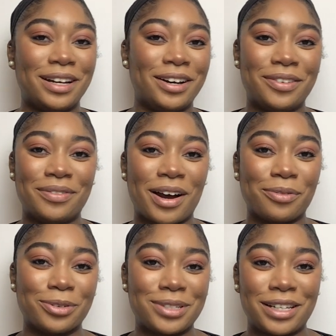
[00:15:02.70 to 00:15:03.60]
my
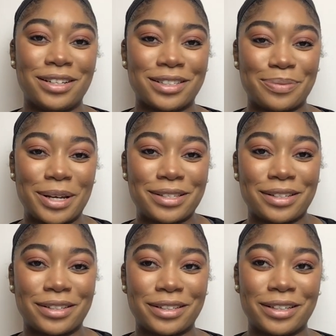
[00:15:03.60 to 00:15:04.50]
routine. Is
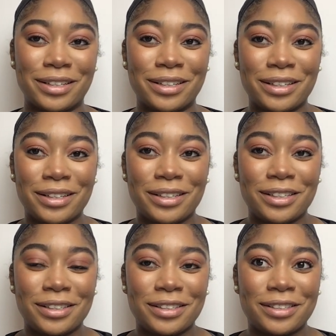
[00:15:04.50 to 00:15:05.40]
basically
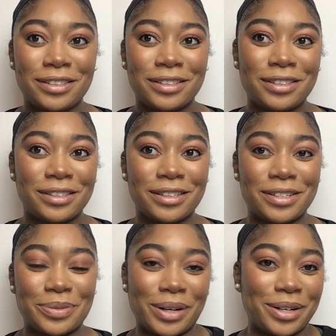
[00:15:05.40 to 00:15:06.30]

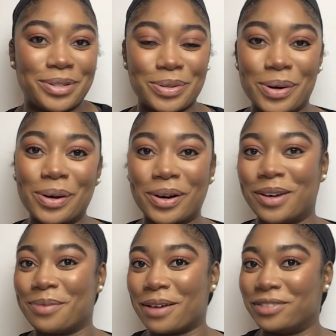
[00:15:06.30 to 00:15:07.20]
is what I do
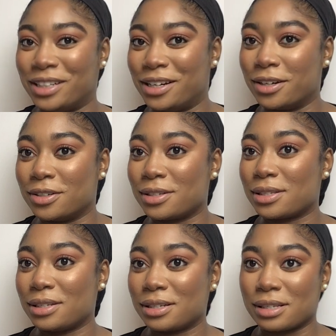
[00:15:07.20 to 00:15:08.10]
on my videos.
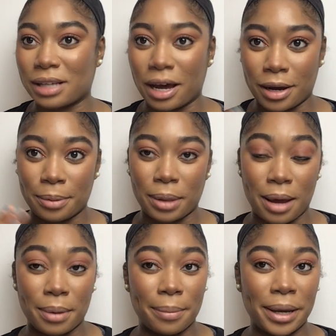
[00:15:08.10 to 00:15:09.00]
This is how I apply
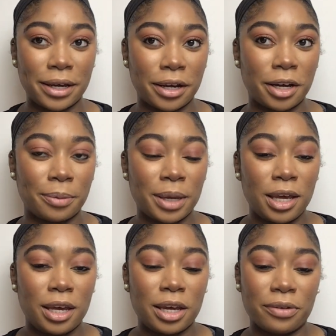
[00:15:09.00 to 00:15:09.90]
my makeup.
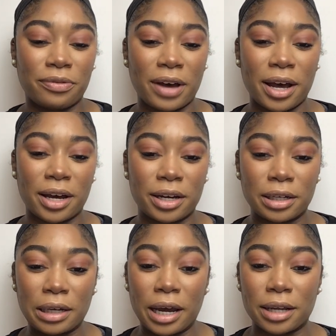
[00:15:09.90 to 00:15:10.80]
If I
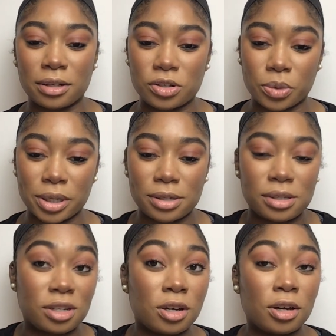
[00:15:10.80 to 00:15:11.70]
had the choice
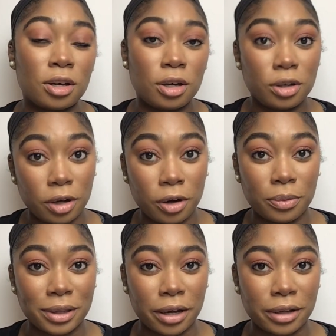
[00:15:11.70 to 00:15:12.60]
to go
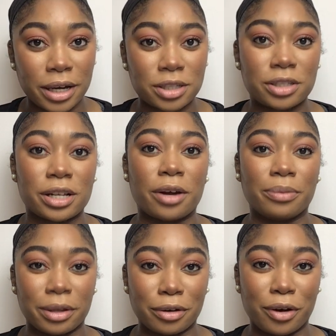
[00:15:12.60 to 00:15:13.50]
without lashes, I'd
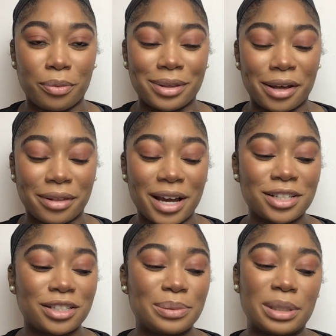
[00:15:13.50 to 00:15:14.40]
rather go without
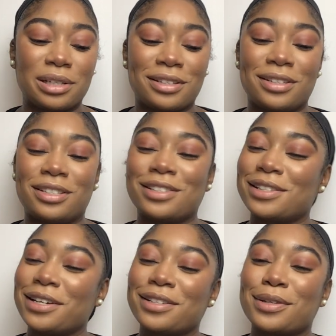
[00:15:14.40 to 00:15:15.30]
lashes because it just
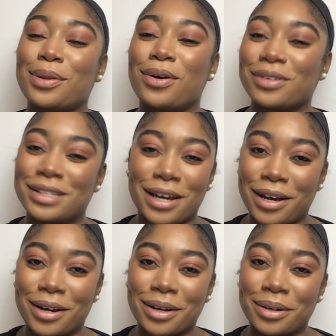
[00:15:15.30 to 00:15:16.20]
takes a long
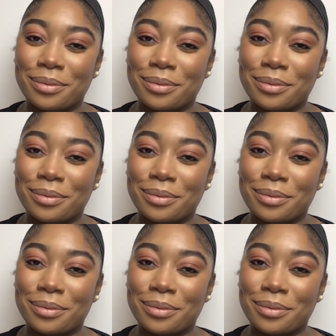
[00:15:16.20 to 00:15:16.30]
time